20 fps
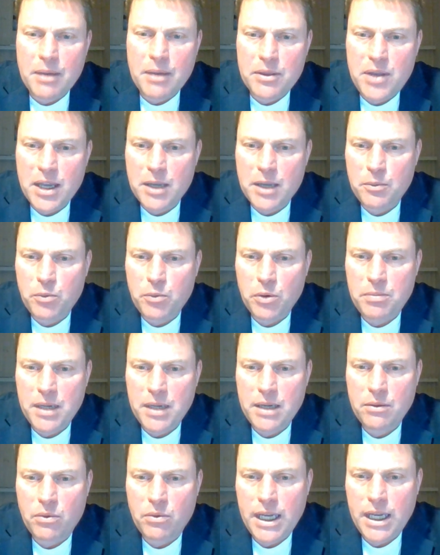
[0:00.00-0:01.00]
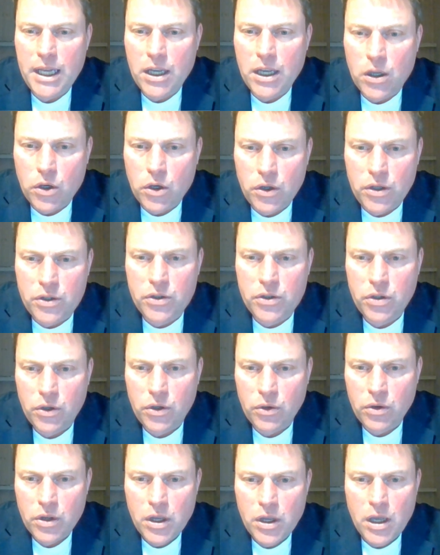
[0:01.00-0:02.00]
I think it would be really good
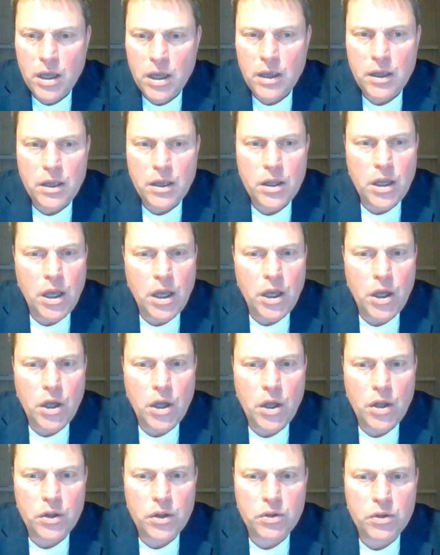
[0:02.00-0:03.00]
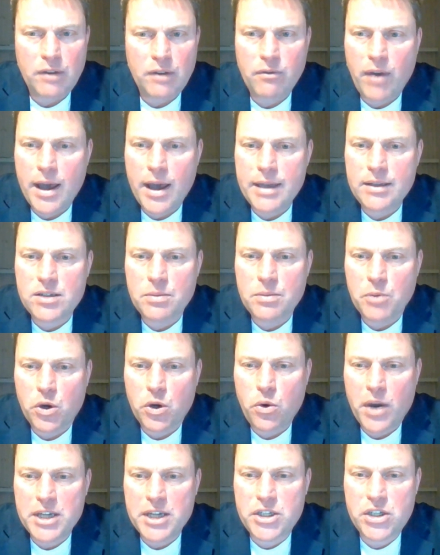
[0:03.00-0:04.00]
to invite some
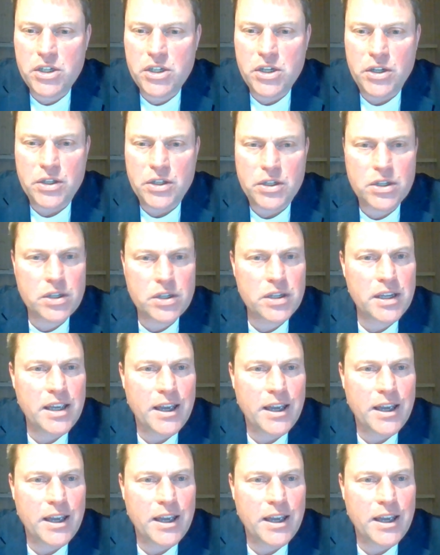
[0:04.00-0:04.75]
questions.